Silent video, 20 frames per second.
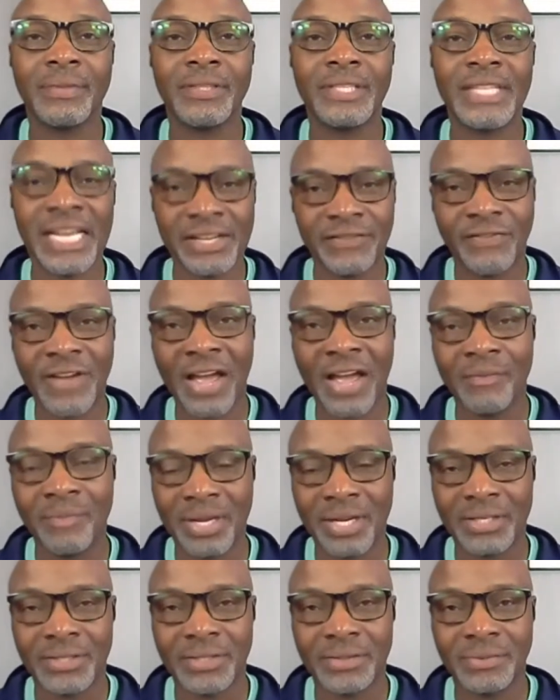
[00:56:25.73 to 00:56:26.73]
Take 5
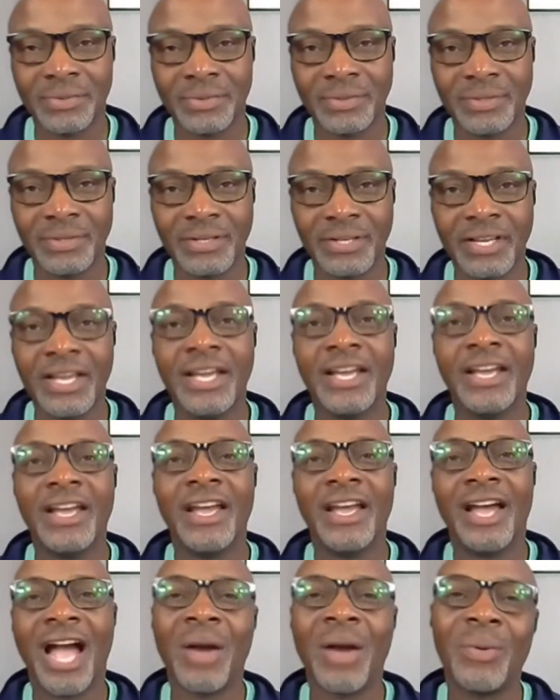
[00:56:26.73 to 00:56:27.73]
minutes.
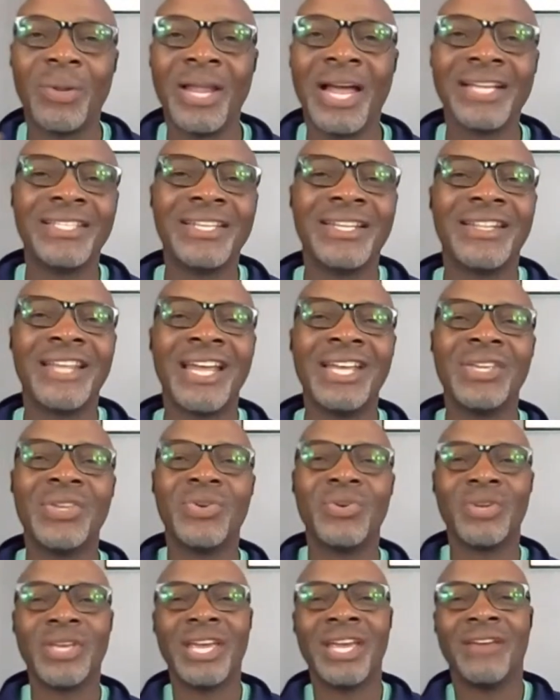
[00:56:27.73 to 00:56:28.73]
I would like to thank
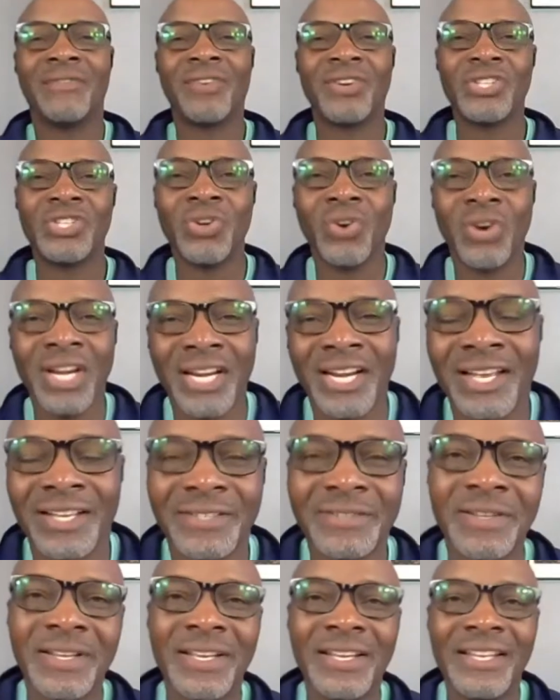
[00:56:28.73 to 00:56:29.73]
you again for joining us
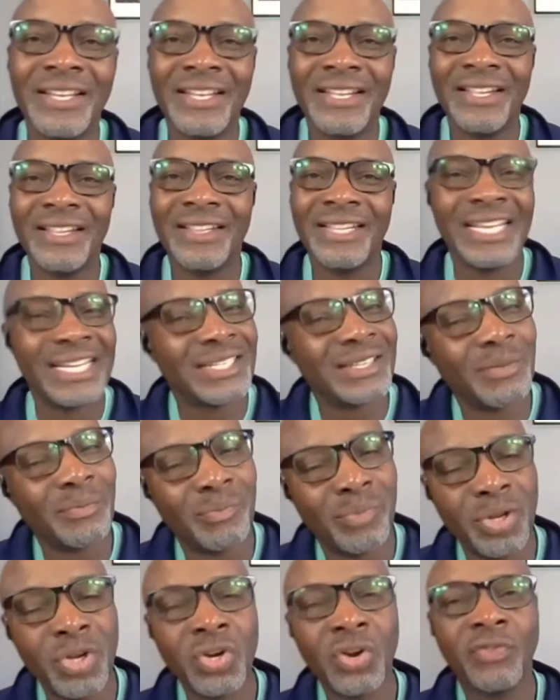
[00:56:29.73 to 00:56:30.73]
this
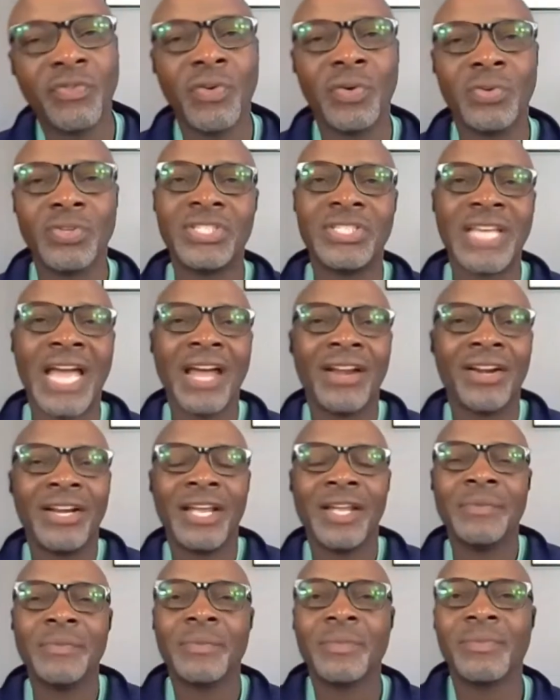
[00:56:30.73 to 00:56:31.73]
beautiful
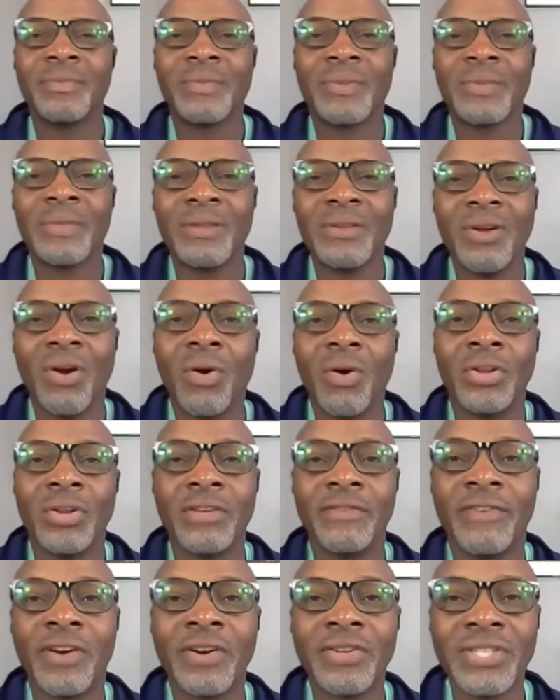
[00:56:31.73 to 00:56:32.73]
Saturday on
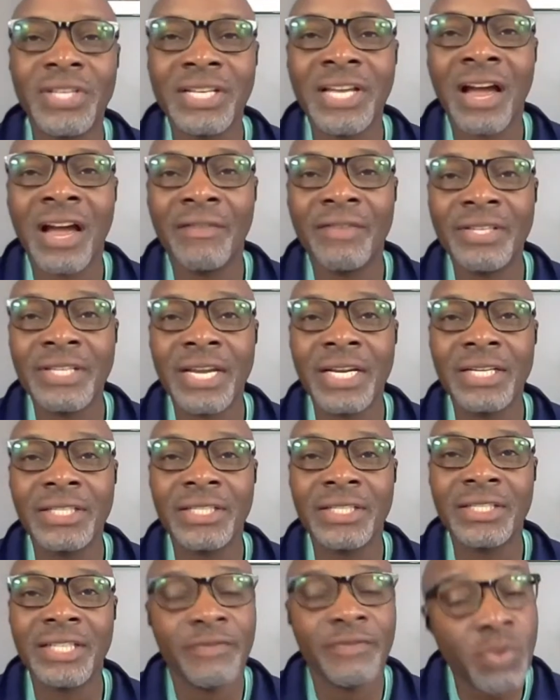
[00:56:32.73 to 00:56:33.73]
Diversity
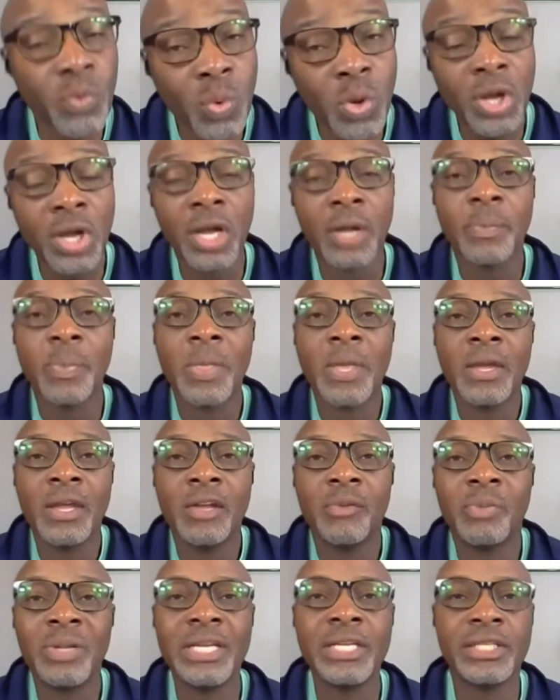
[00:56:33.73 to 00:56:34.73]
Conversations. If you would,
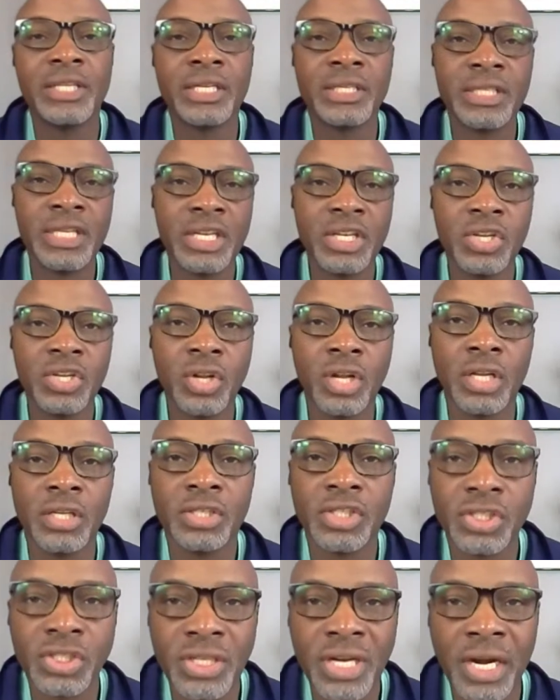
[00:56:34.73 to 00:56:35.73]
please continue to
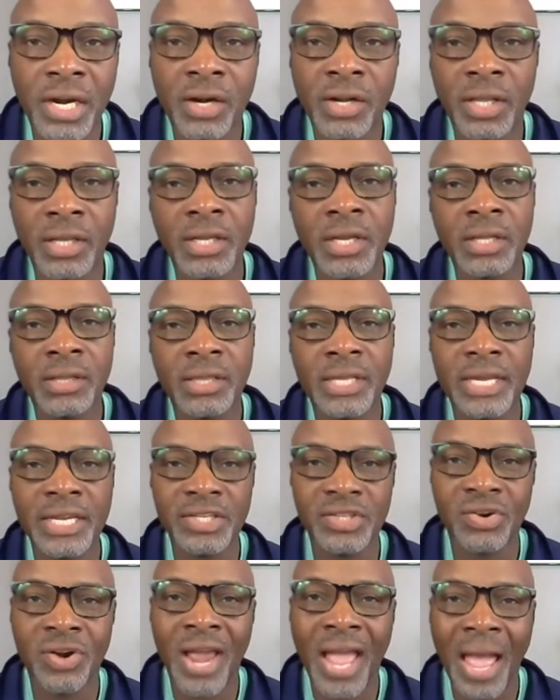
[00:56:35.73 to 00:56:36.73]
share the good
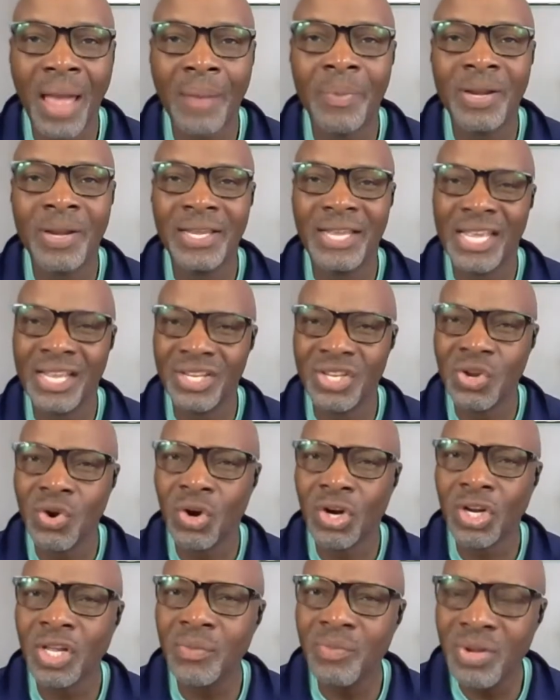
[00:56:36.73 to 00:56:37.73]
things that are happening in
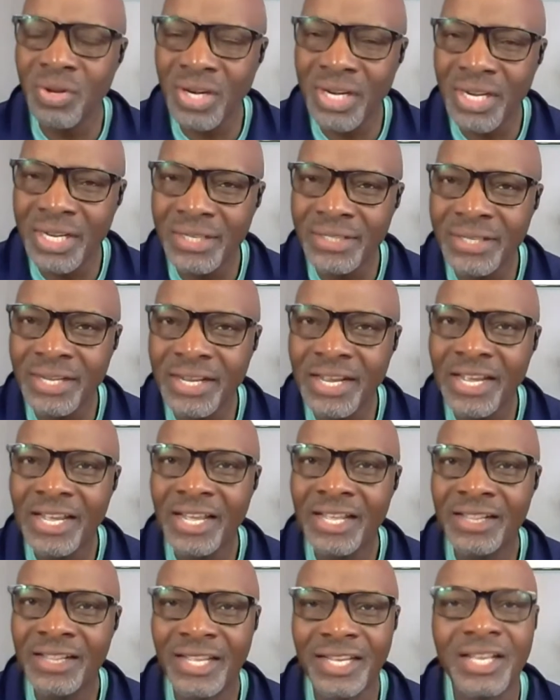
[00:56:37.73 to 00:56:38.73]
your communities,
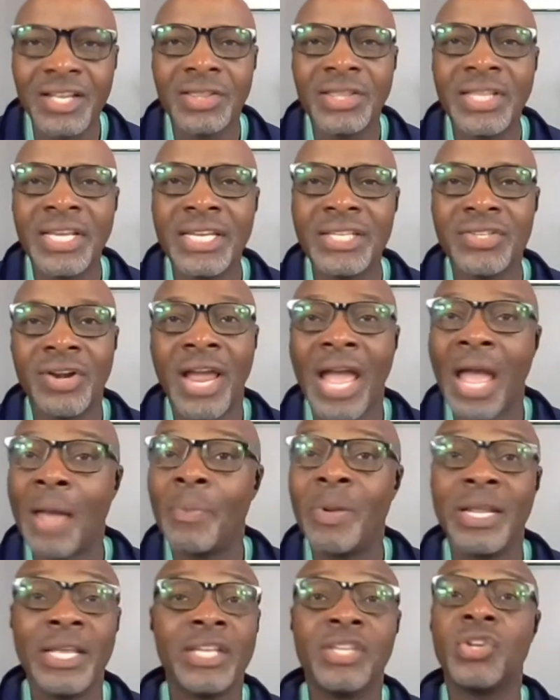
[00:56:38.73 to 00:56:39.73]
the good things that are
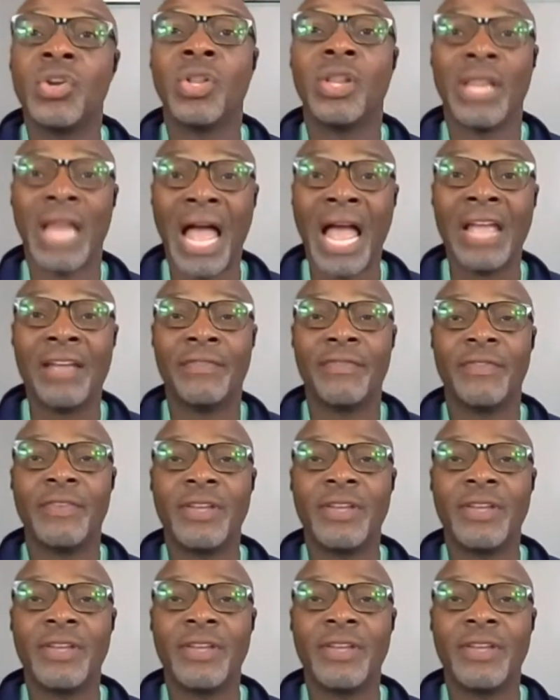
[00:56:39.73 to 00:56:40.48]
happening in your life.